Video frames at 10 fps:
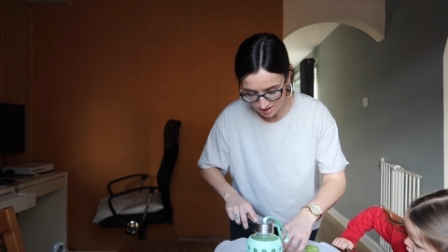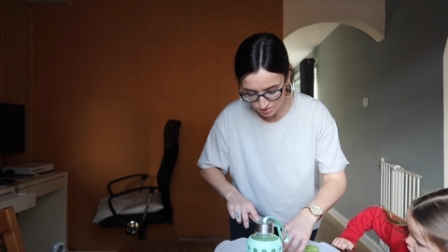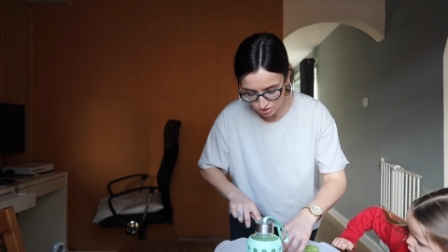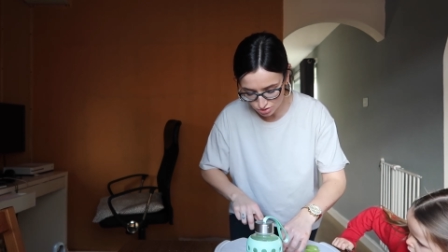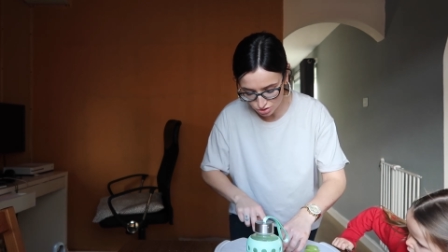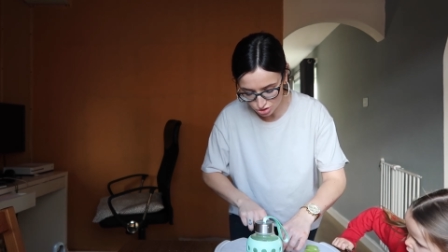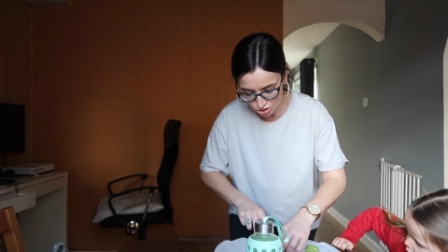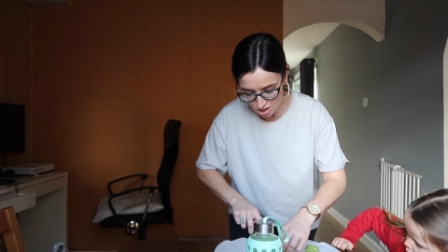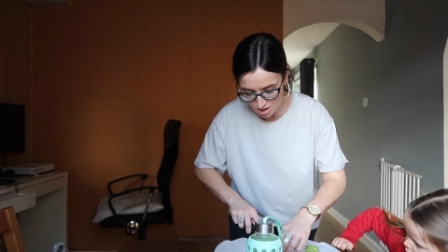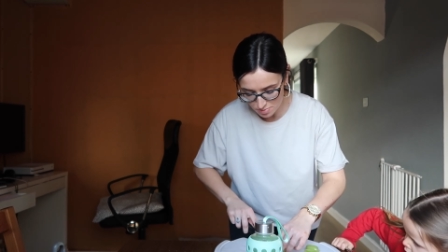You have to use a
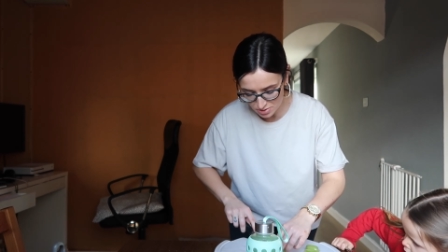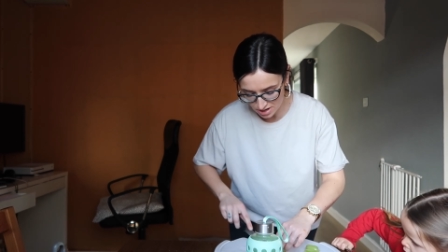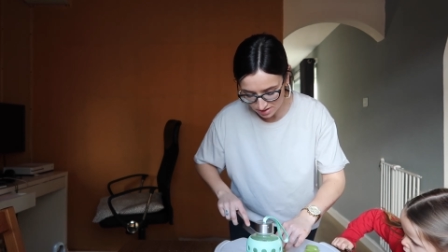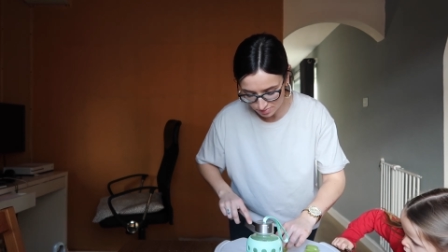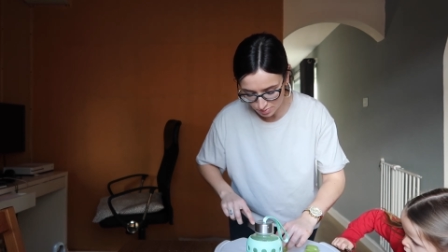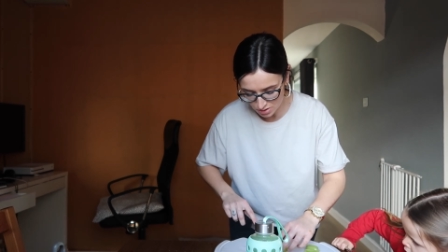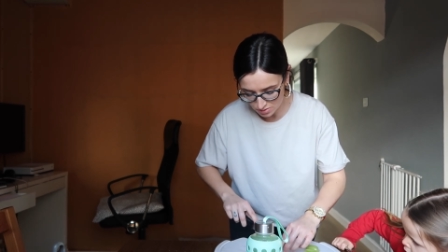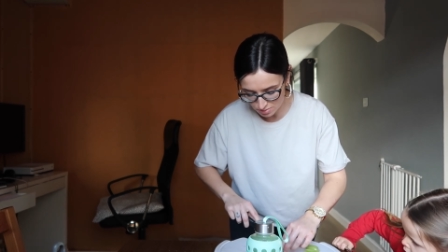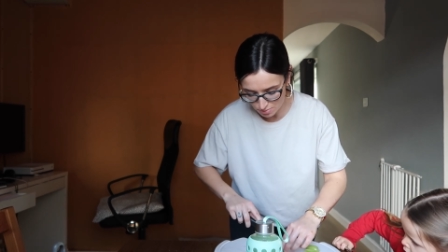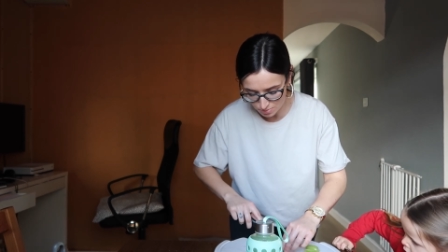sharp knife, but
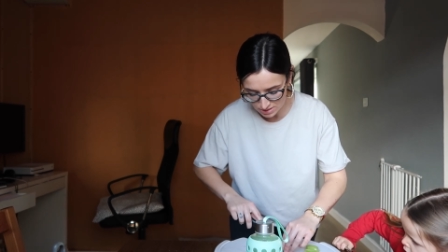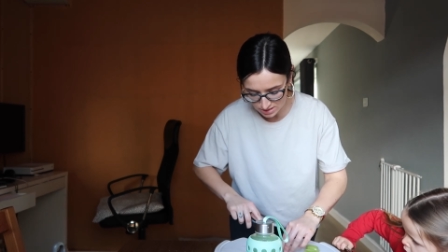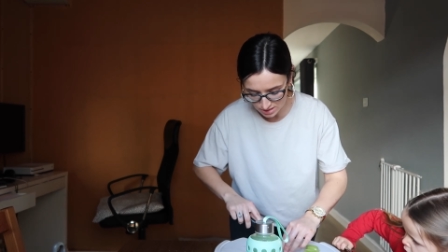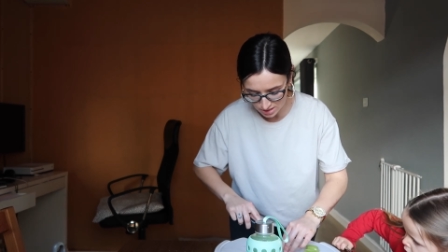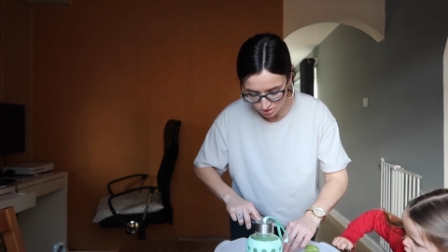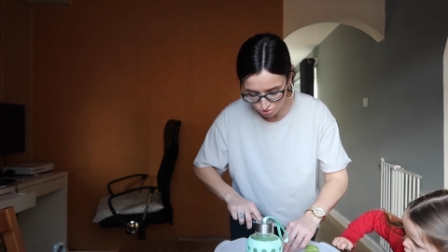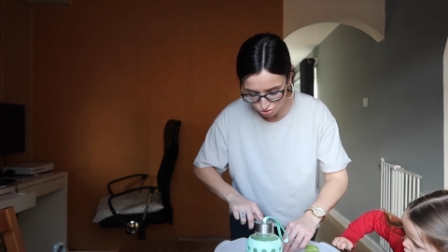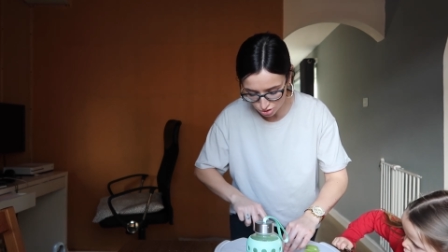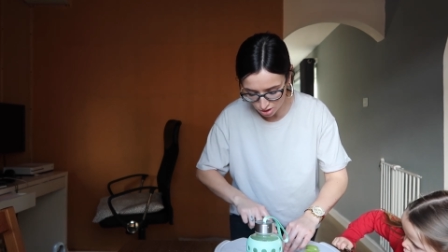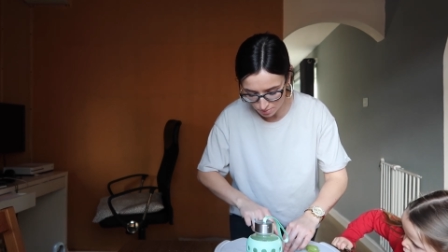only mummies can
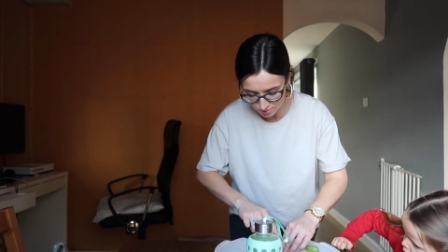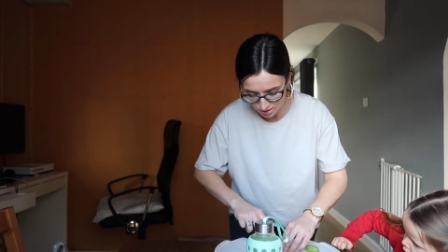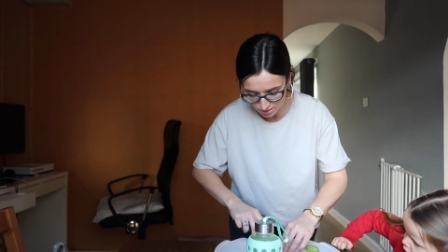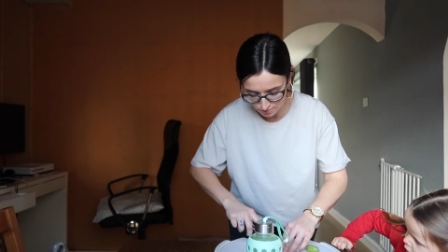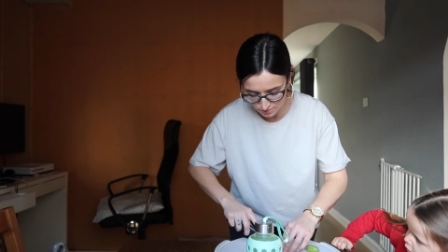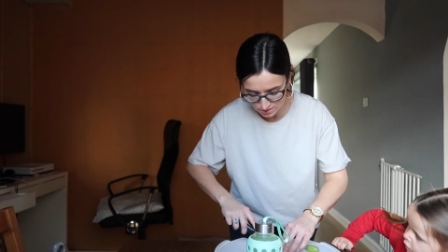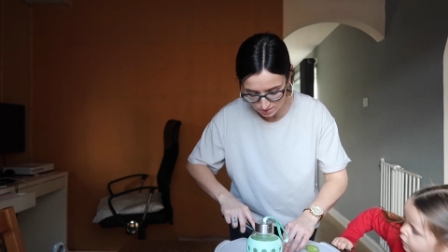use sharp knives.